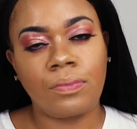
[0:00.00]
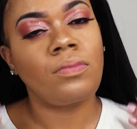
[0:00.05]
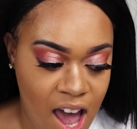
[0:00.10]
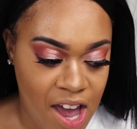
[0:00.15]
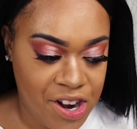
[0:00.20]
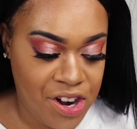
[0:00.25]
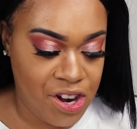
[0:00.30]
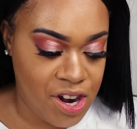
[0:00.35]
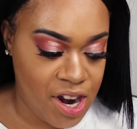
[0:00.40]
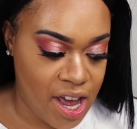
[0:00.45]

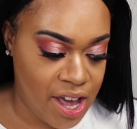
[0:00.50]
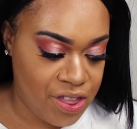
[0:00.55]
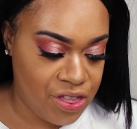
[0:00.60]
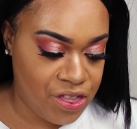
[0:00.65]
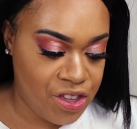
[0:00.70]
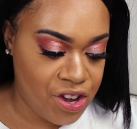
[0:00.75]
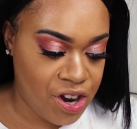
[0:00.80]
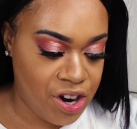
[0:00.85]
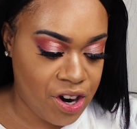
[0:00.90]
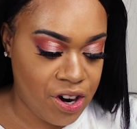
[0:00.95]

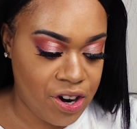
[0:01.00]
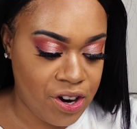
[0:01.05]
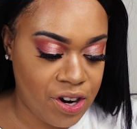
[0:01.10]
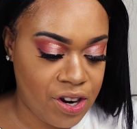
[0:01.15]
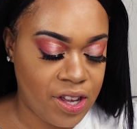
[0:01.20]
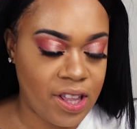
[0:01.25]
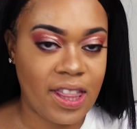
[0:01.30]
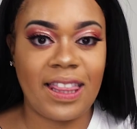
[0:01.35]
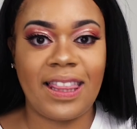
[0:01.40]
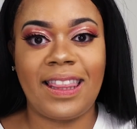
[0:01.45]

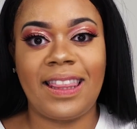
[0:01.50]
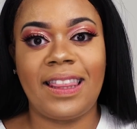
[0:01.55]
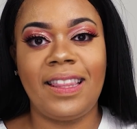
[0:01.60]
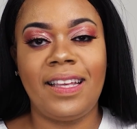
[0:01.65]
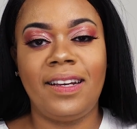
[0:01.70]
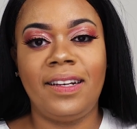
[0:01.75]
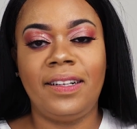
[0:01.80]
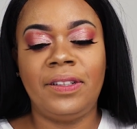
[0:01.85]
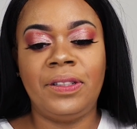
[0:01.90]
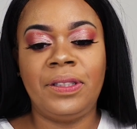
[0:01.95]
Another
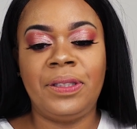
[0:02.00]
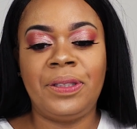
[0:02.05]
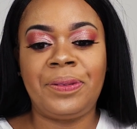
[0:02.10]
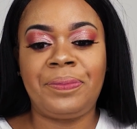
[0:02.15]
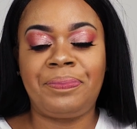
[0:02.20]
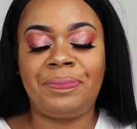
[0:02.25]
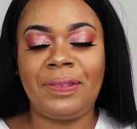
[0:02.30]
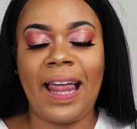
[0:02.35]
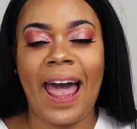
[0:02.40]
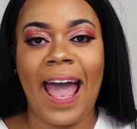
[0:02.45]

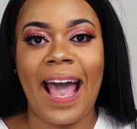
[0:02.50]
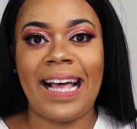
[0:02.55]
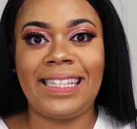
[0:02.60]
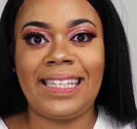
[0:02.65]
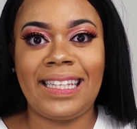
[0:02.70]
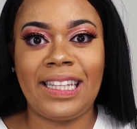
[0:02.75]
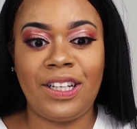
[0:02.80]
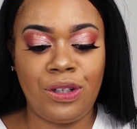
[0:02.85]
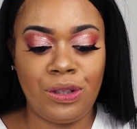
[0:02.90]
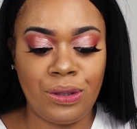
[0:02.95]

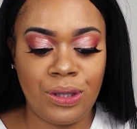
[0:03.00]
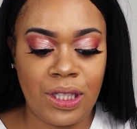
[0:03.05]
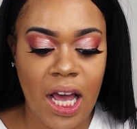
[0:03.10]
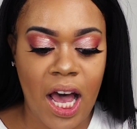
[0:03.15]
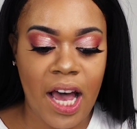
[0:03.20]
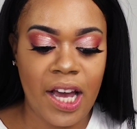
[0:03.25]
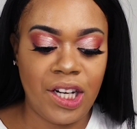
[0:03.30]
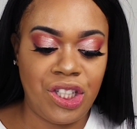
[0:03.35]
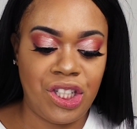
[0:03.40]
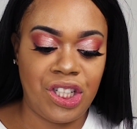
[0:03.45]
last little
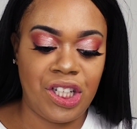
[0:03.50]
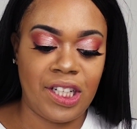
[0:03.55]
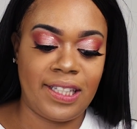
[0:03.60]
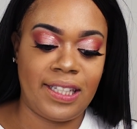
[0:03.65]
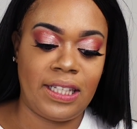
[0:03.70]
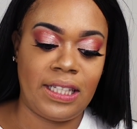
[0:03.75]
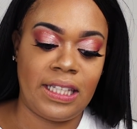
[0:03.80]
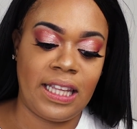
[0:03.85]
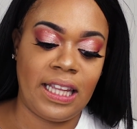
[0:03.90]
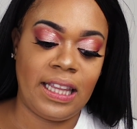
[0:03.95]
touch
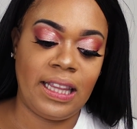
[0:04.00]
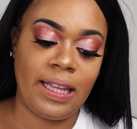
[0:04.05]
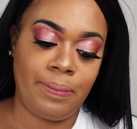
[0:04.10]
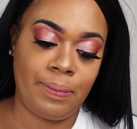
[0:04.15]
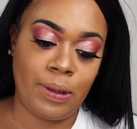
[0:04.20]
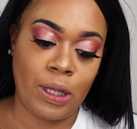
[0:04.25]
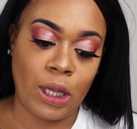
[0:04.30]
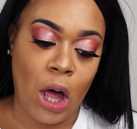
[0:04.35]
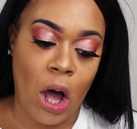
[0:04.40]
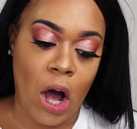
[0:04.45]
is the
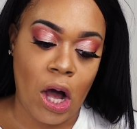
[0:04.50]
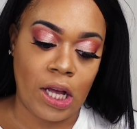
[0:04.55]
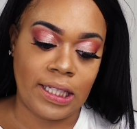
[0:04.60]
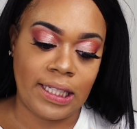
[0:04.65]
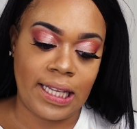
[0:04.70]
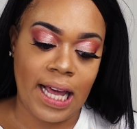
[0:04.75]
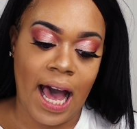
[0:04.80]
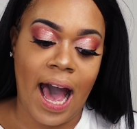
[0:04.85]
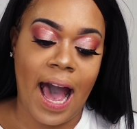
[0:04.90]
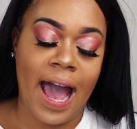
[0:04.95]
lip
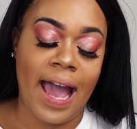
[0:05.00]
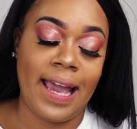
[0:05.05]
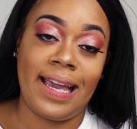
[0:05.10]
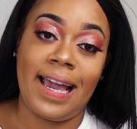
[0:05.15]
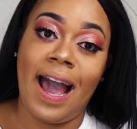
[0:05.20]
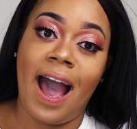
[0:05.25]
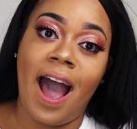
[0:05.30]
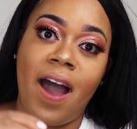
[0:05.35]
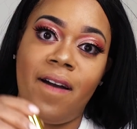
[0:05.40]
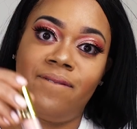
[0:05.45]
gloss I
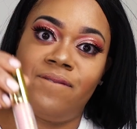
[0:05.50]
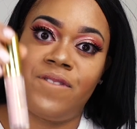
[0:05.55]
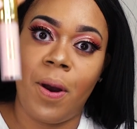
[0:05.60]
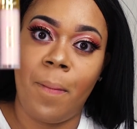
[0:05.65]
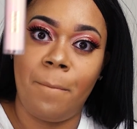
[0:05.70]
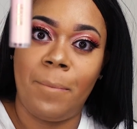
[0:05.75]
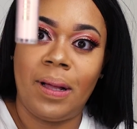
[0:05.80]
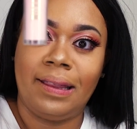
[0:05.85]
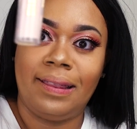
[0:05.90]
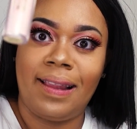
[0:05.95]
got
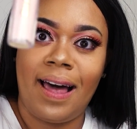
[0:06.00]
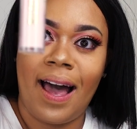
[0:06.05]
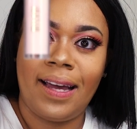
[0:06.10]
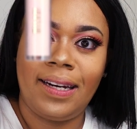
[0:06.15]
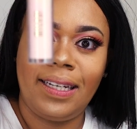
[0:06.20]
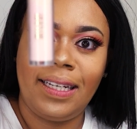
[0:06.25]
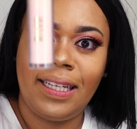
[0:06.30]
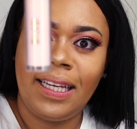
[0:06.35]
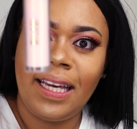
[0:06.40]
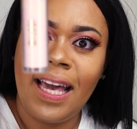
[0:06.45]
from
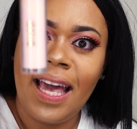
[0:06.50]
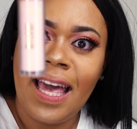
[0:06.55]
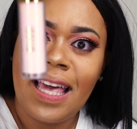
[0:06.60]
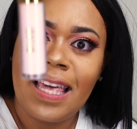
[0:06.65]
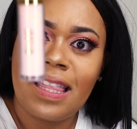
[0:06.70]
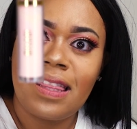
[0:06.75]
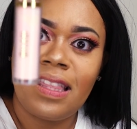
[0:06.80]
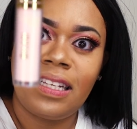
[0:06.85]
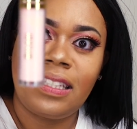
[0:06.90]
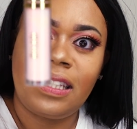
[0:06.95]
Milani.
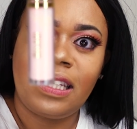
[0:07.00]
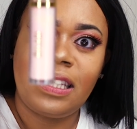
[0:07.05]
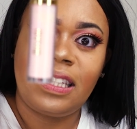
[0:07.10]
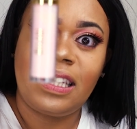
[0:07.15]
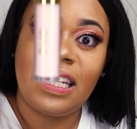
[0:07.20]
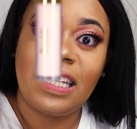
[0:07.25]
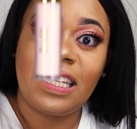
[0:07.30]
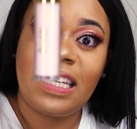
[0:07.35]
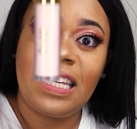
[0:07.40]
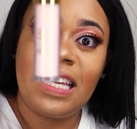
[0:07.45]
This is
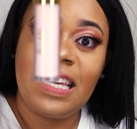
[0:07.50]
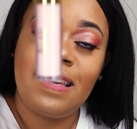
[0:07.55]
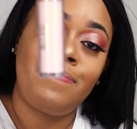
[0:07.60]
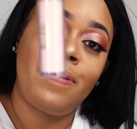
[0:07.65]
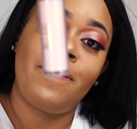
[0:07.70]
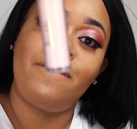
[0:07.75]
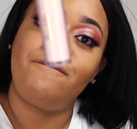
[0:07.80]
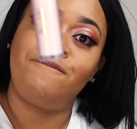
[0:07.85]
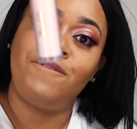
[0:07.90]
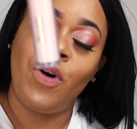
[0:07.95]
Keep
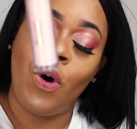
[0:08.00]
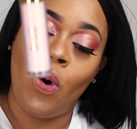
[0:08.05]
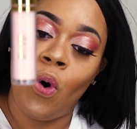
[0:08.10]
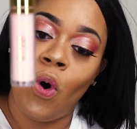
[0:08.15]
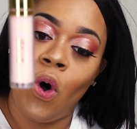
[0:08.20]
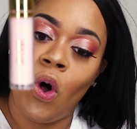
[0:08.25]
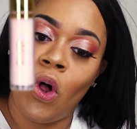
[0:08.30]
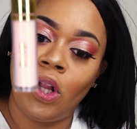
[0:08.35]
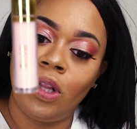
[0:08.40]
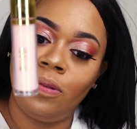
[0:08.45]
It
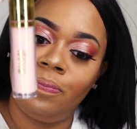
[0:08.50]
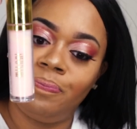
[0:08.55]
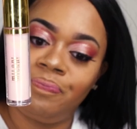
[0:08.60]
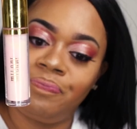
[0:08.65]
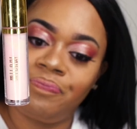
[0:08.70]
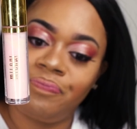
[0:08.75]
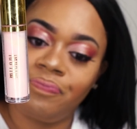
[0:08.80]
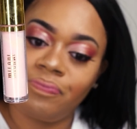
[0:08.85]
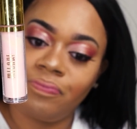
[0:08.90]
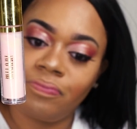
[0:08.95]
Full
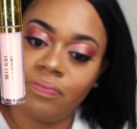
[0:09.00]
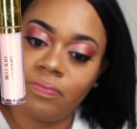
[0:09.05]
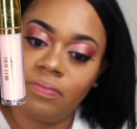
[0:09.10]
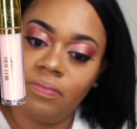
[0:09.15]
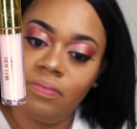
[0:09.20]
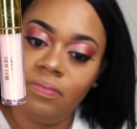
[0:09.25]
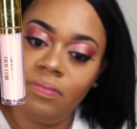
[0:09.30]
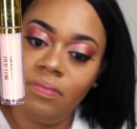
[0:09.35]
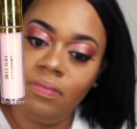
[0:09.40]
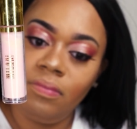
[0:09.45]

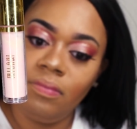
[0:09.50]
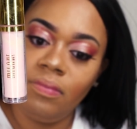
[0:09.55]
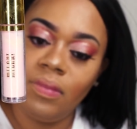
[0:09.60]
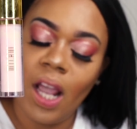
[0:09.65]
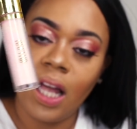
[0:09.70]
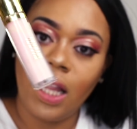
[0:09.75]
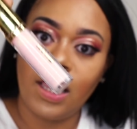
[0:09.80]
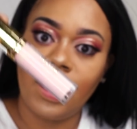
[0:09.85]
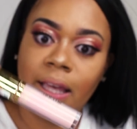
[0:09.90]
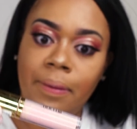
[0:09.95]

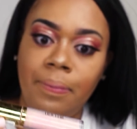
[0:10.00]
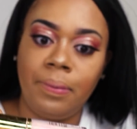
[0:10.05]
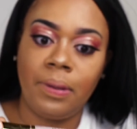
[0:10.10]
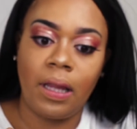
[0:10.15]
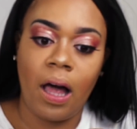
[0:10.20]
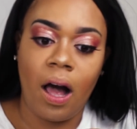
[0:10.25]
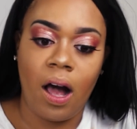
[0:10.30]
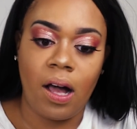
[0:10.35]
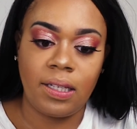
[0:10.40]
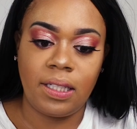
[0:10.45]
lip
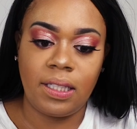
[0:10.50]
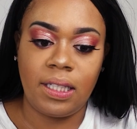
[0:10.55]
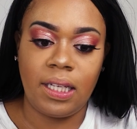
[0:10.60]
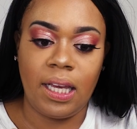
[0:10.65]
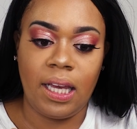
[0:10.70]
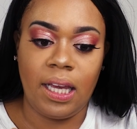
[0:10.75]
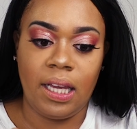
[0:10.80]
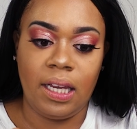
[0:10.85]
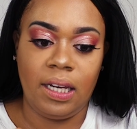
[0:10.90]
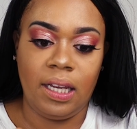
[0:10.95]
gloss.
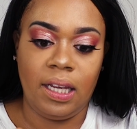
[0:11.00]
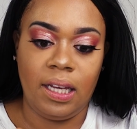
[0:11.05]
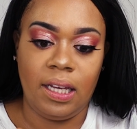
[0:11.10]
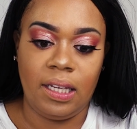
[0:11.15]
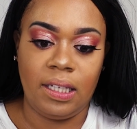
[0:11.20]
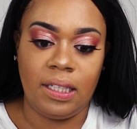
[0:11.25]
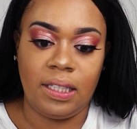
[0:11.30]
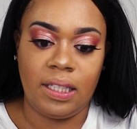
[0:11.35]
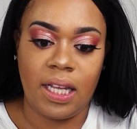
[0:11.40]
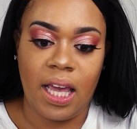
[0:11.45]
It
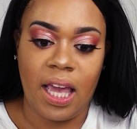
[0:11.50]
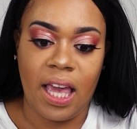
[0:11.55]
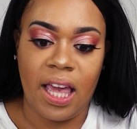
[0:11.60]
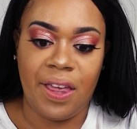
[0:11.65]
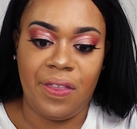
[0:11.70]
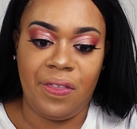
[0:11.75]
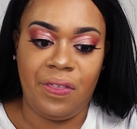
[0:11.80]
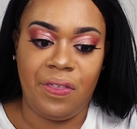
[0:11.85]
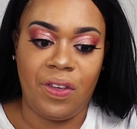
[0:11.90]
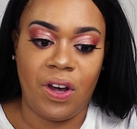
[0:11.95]
is
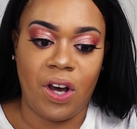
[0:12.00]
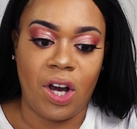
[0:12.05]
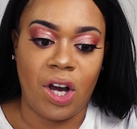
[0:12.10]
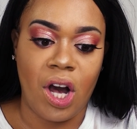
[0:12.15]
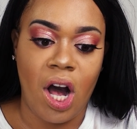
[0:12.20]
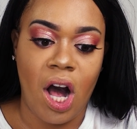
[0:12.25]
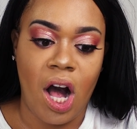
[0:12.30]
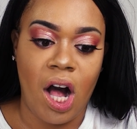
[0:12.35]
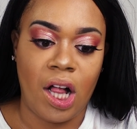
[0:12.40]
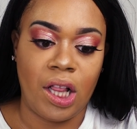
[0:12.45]
in the
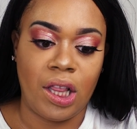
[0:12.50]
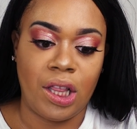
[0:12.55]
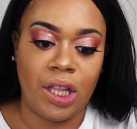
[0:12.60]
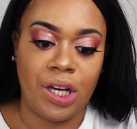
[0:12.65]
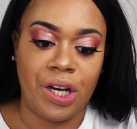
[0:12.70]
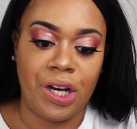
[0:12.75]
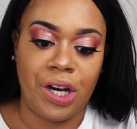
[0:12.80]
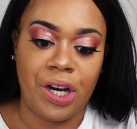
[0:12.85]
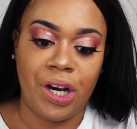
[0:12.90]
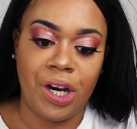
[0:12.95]

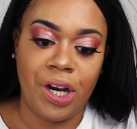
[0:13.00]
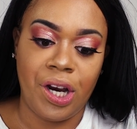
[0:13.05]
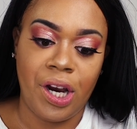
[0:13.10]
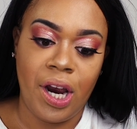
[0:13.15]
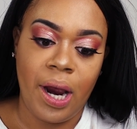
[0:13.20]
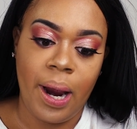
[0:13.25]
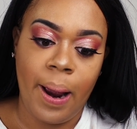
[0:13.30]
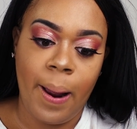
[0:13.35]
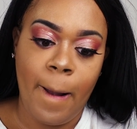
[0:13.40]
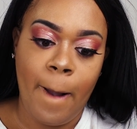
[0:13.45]
color
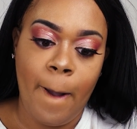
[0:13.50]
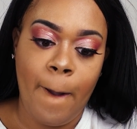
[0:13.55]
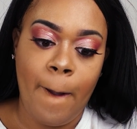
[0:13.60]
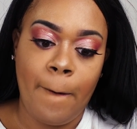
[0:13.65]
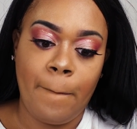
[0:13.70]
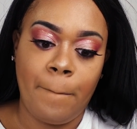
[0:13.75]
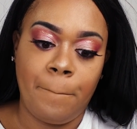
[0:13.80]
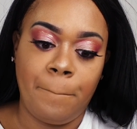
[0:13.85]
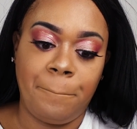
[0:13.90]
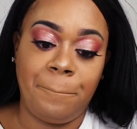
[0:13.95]

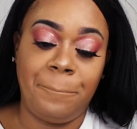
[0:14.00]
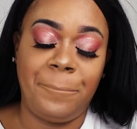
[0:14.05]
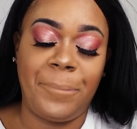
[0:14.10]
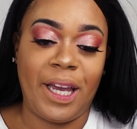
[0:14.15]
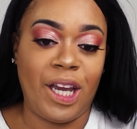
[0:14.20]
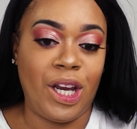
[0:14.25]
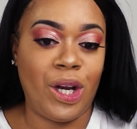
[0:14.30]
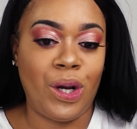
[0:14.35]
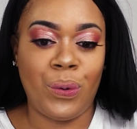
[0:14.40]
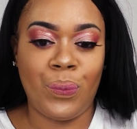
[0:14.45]

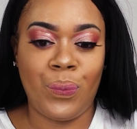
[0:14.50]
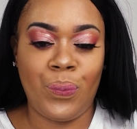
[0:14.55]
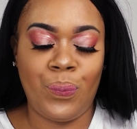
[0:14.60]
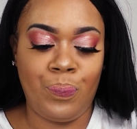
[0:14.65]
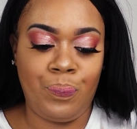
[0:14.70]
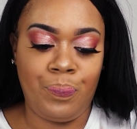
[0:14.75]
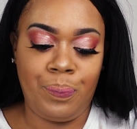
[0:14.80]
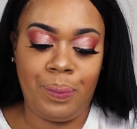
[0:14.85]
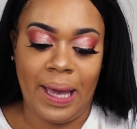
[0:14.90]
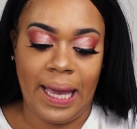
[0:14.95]
Bear
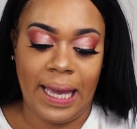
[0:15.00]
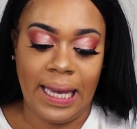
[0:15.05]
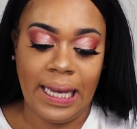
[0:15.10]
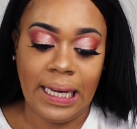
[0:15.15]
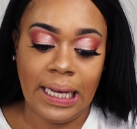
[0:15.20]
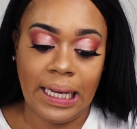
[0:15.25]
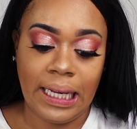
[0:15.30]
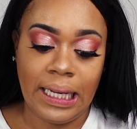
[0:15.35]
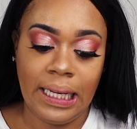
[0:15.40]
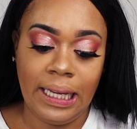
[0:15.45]

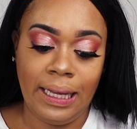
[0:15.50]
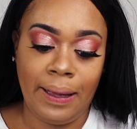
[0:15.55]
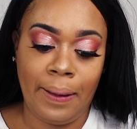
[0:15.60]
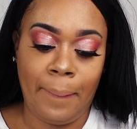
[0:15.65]
Pink.